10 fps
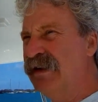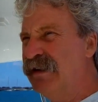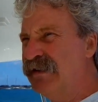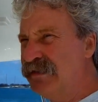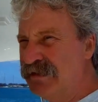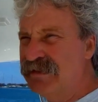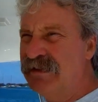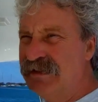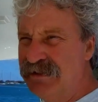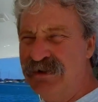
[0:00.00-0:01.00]
This is
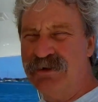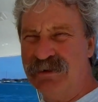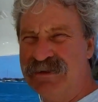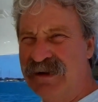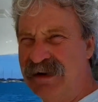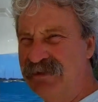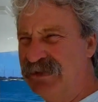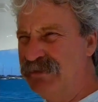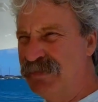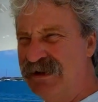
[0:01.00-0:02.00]
unusual times,
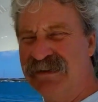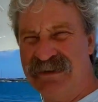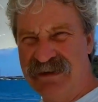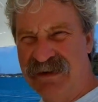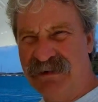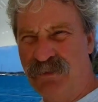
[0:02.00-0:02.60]
and because of that